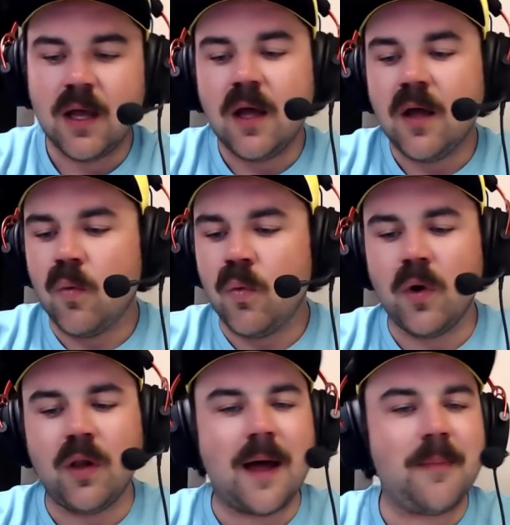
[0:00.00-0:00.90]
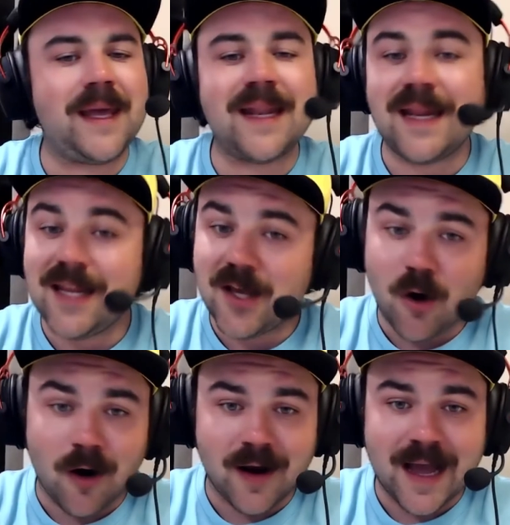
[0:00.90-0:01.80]
Will I be an
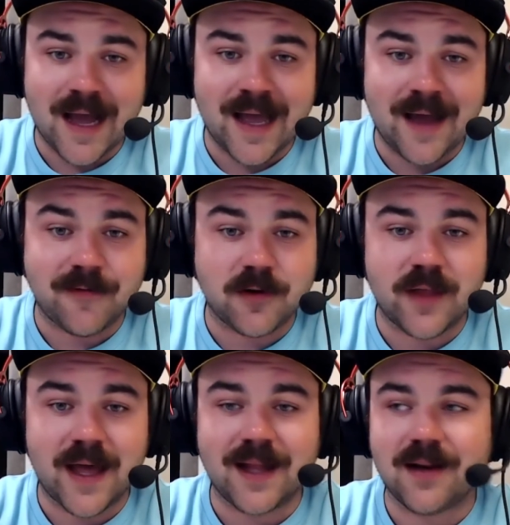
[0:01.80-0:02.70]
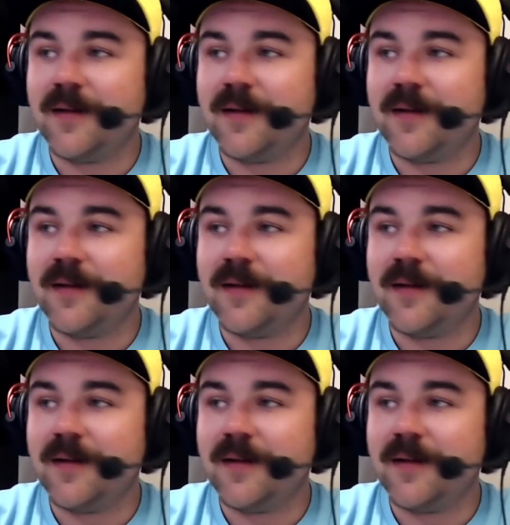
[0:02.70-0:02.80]
IndyCar guy after that?